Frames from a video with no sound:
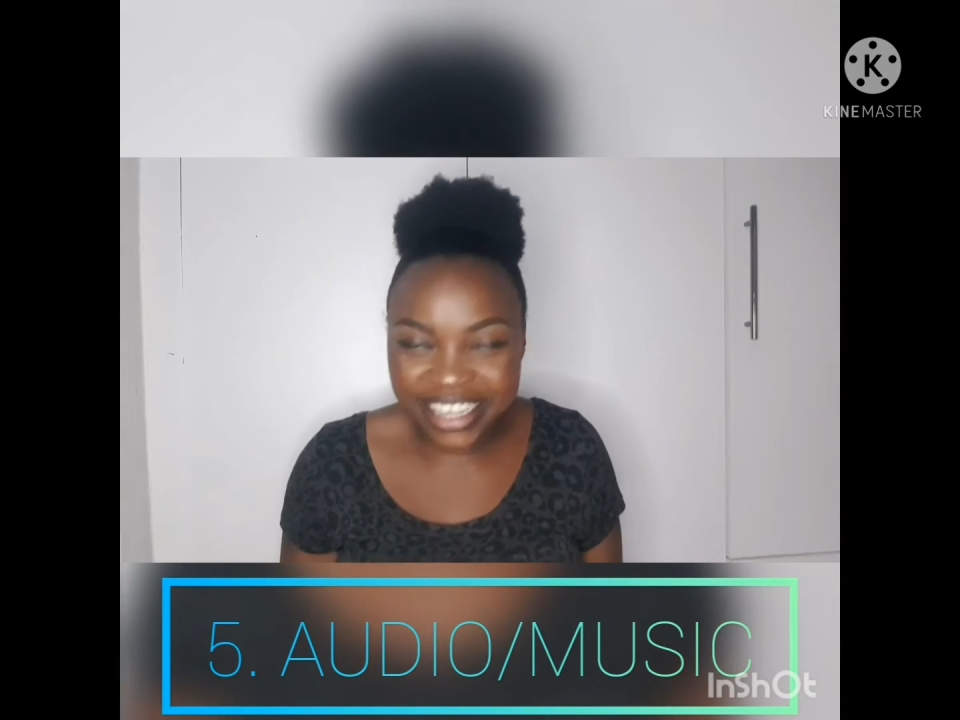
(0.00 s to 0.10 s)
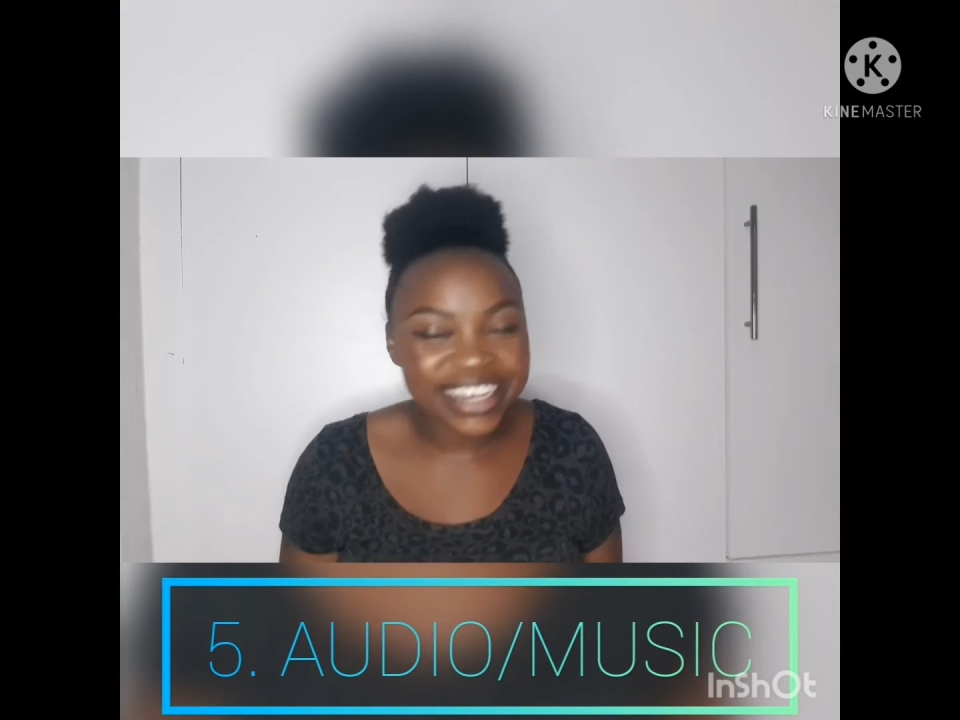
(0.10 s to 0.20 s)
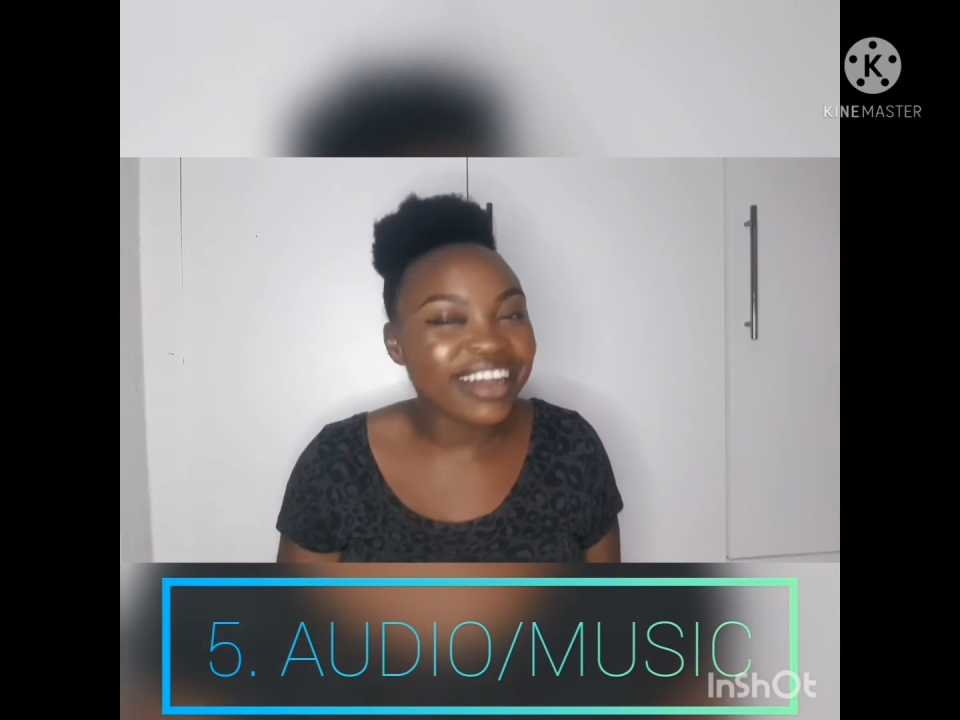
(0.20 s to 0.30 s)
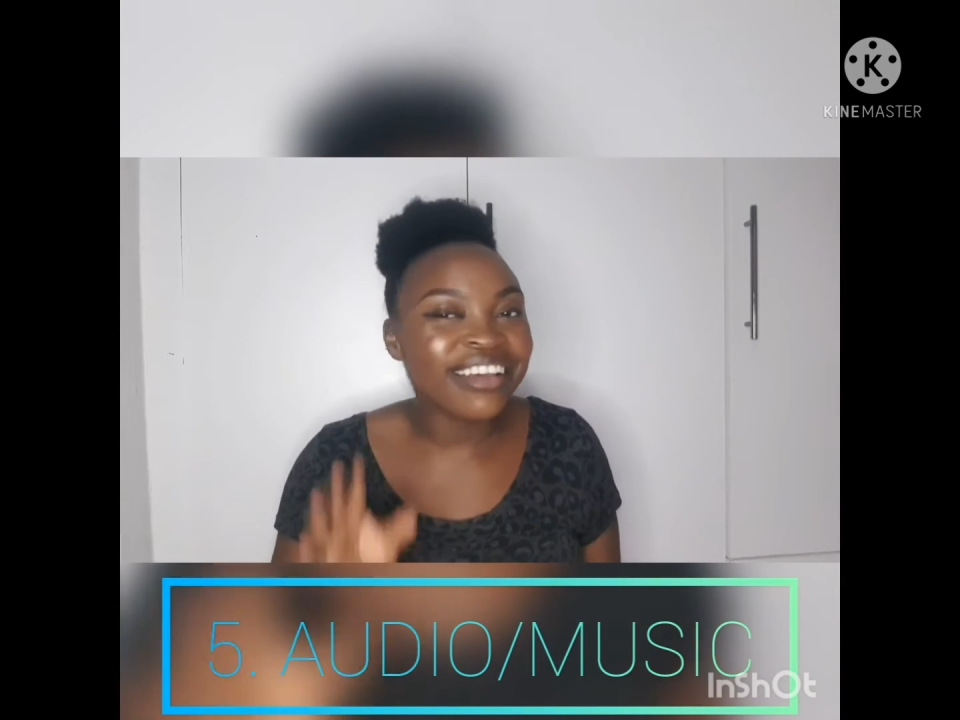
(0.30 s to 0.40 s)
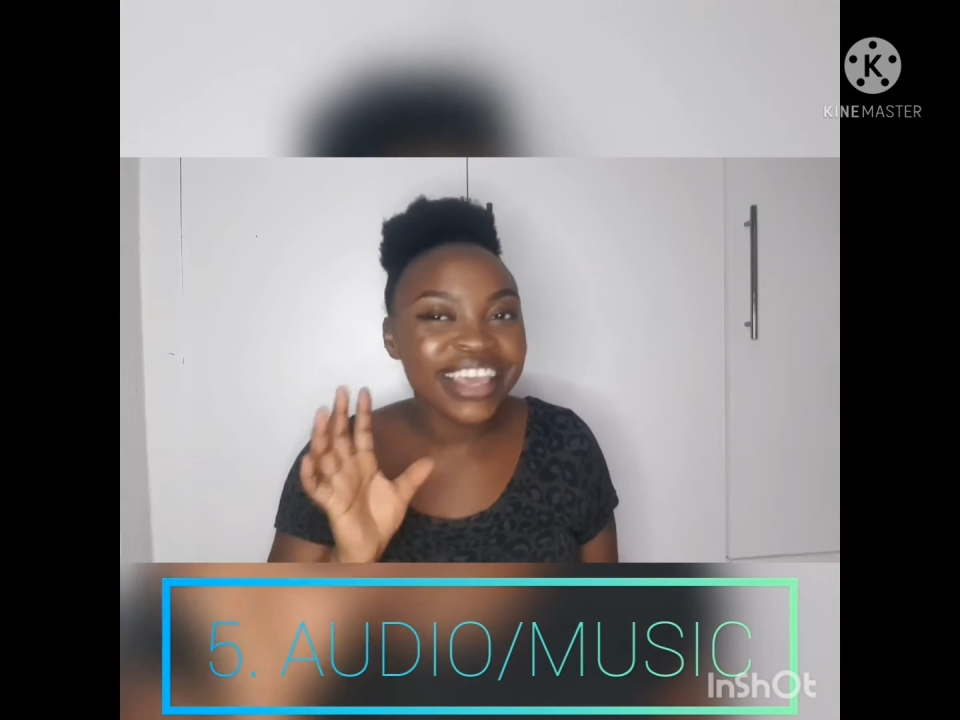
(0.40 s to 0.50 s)

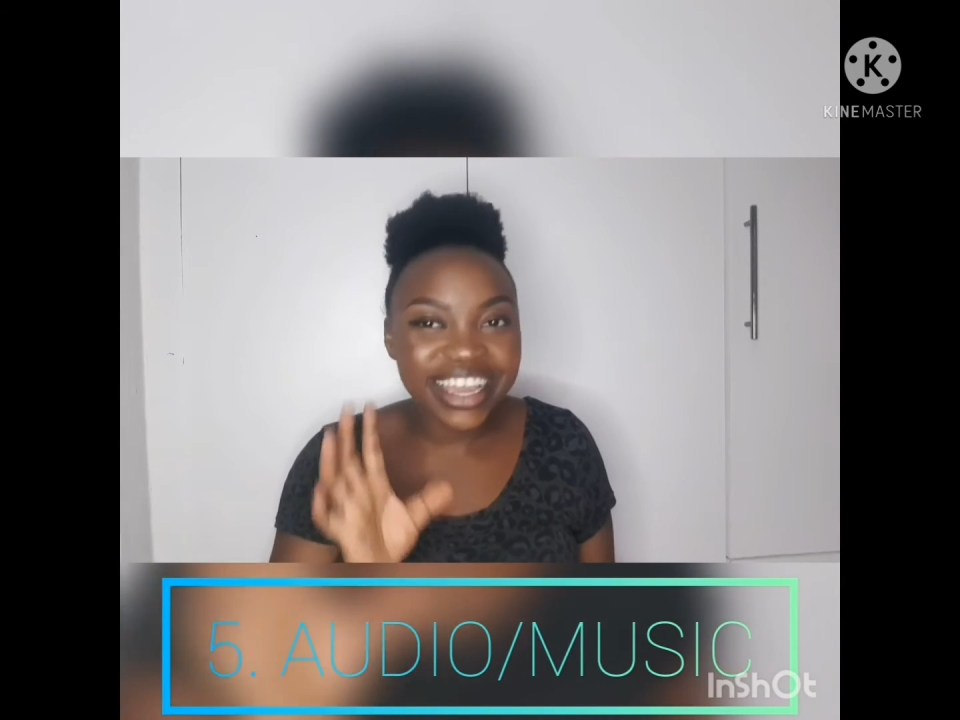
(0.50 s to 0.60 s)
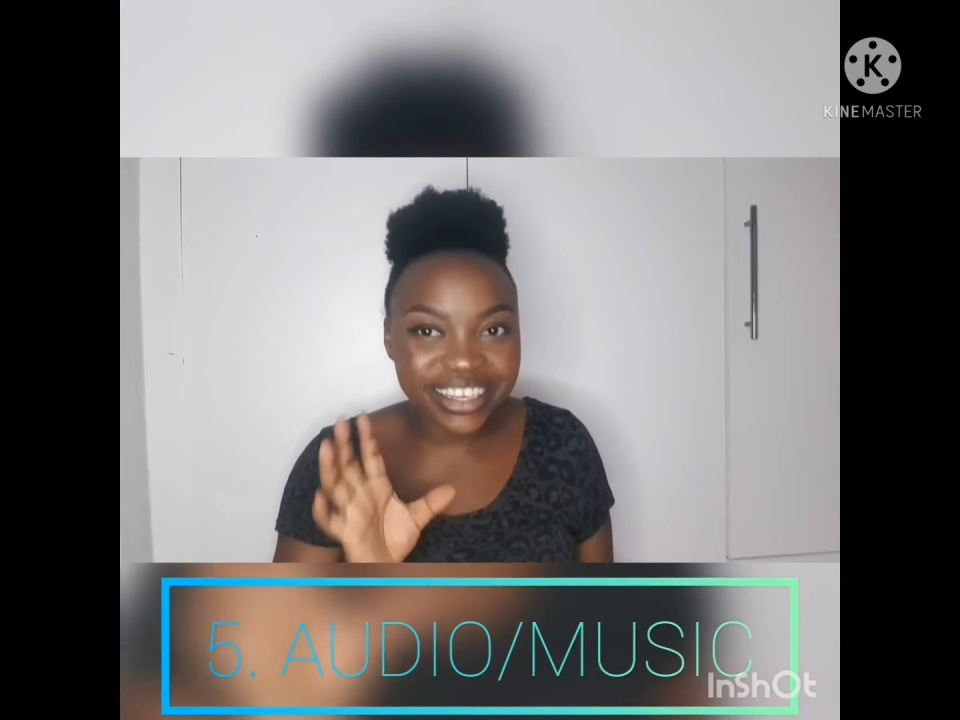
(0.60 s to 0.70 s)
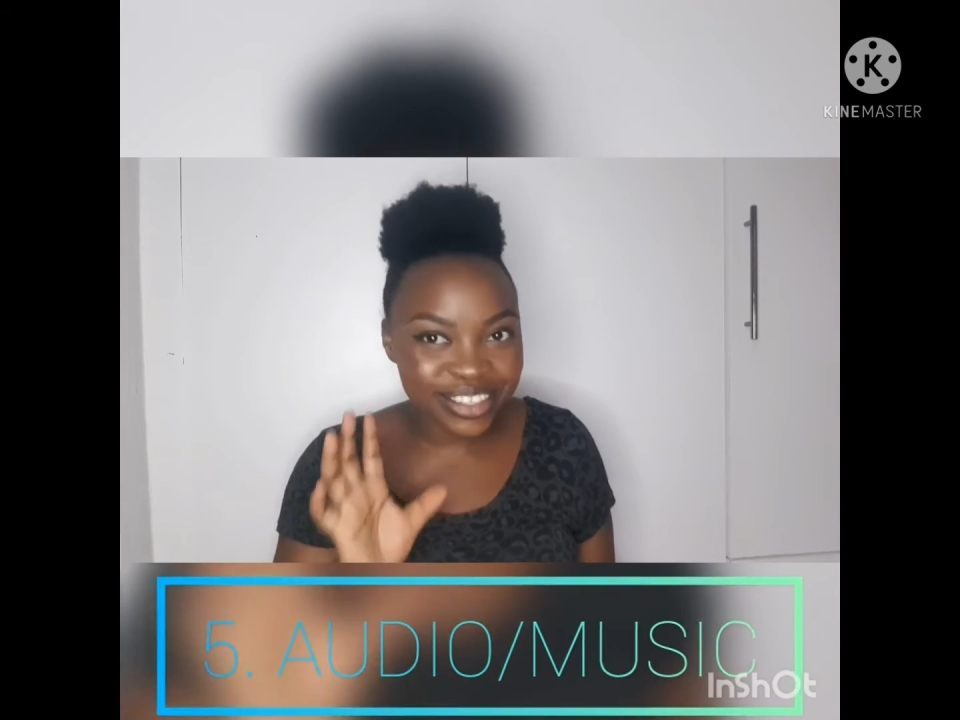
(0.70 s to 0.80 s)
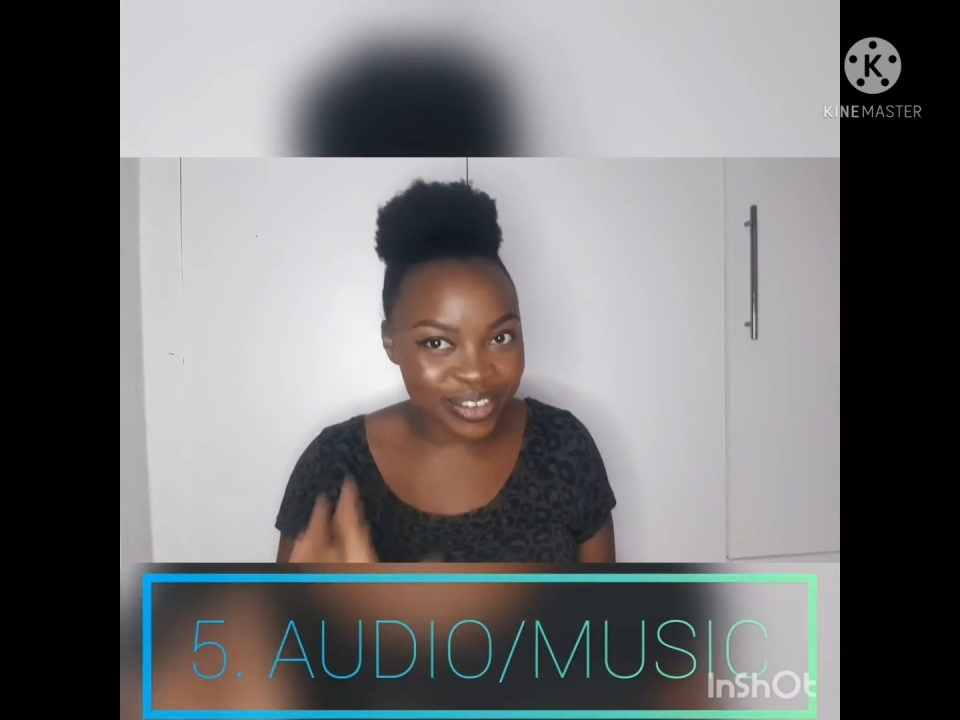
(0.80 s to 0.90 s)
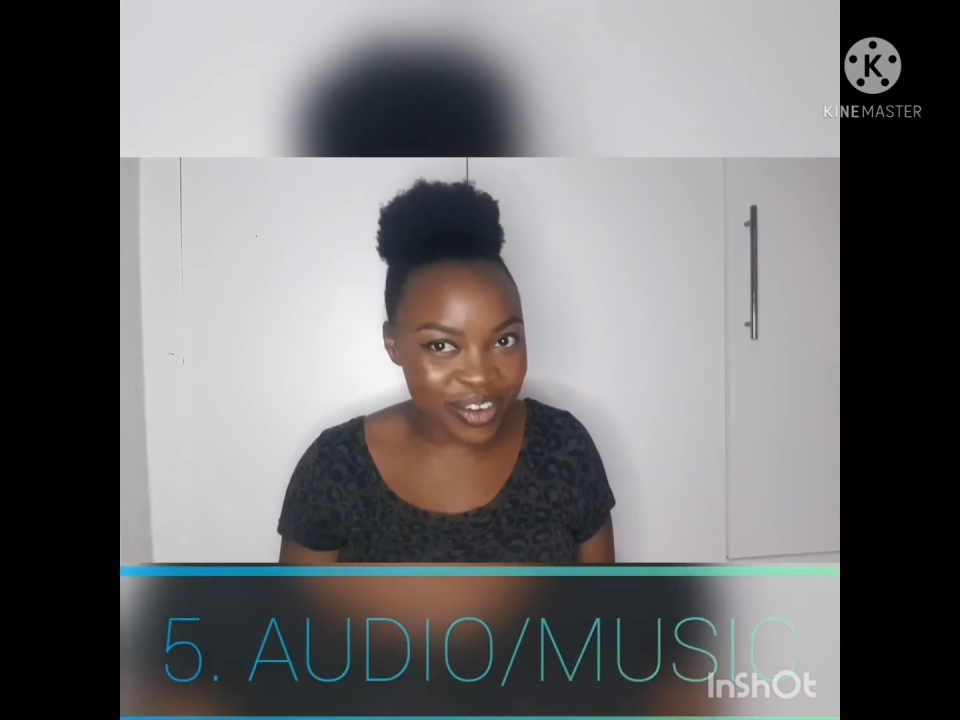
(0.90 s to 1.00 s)
Now, here
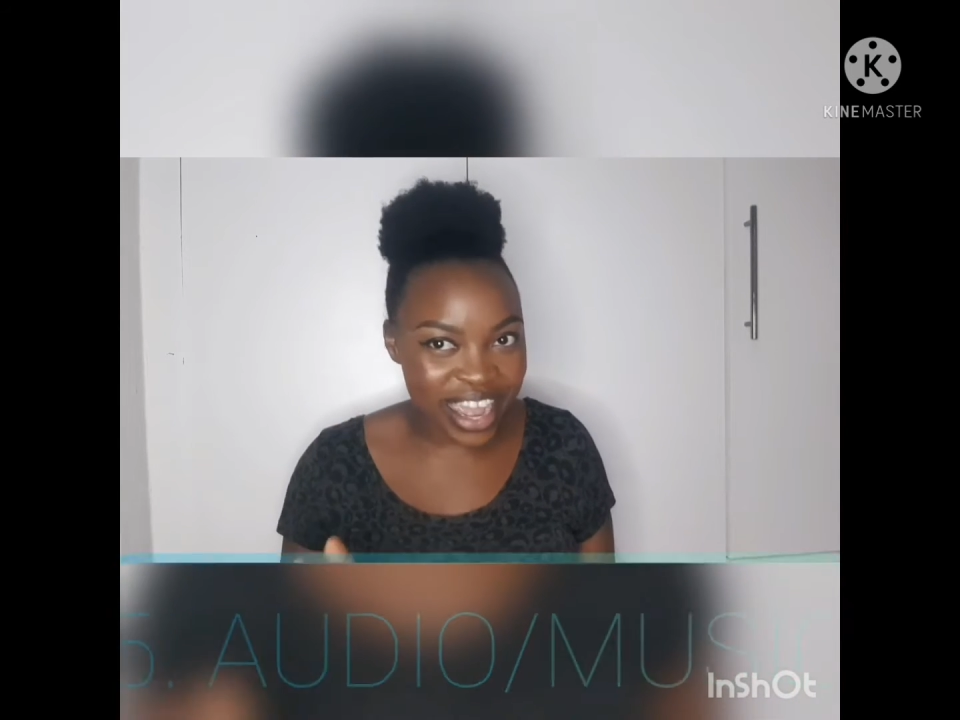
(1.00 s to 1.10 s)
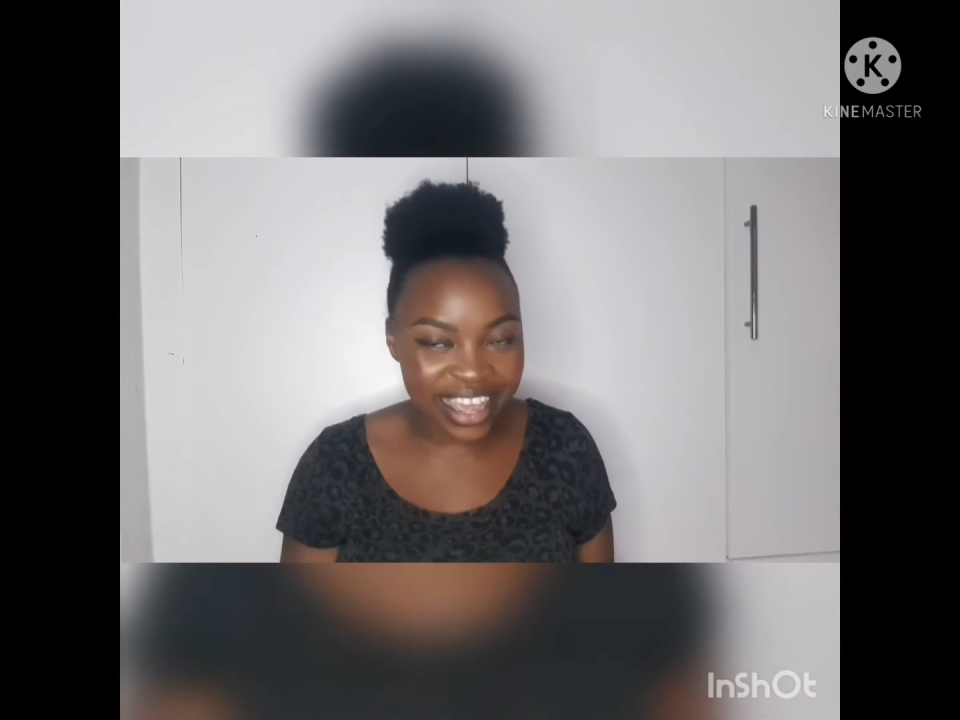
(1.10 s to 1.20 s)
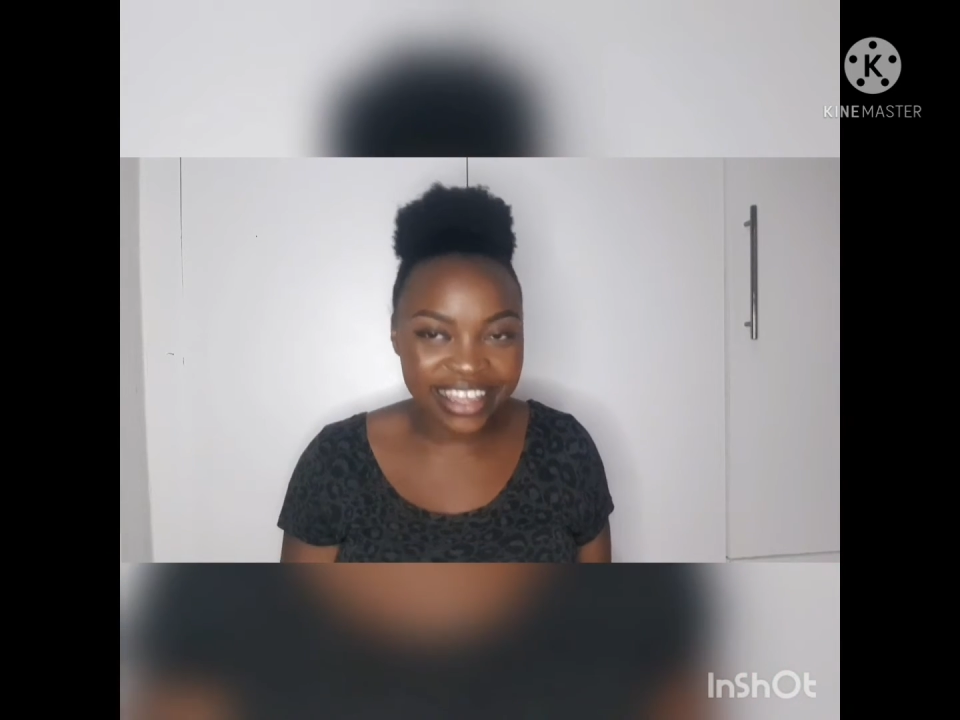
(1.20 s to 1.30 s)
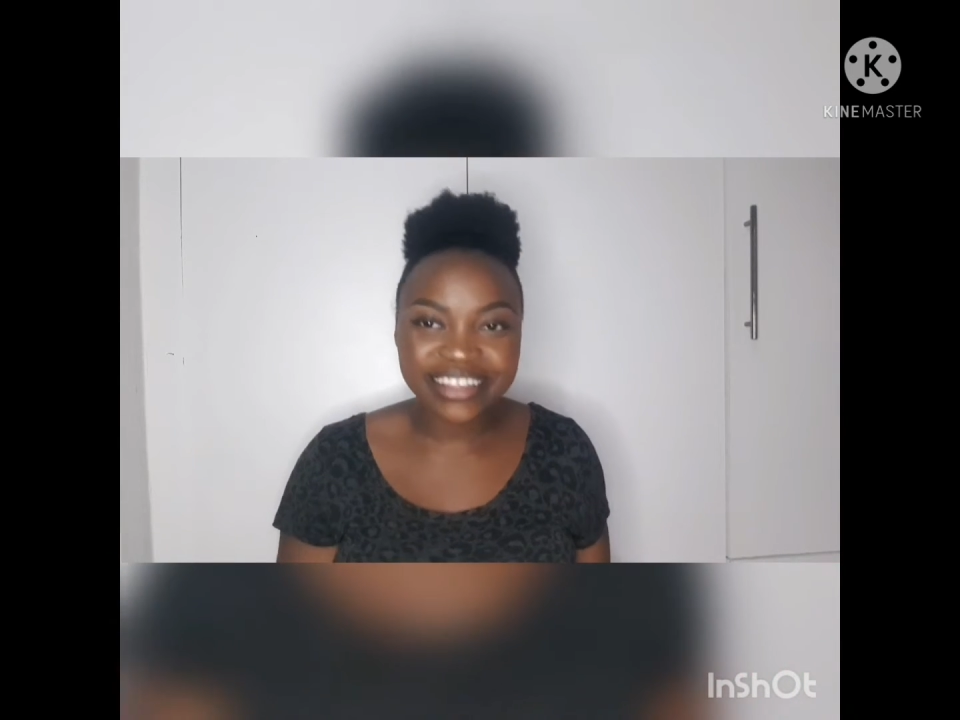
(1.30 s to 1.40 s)
is why.